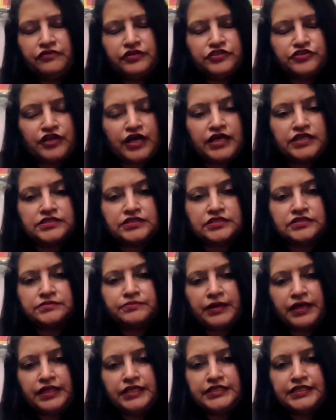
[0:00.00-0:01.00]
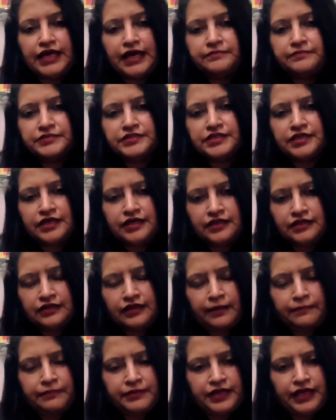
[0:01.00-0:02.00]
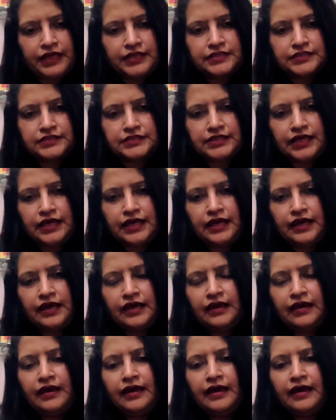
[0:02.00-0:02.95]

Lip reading: which rises many times in hepatitis A.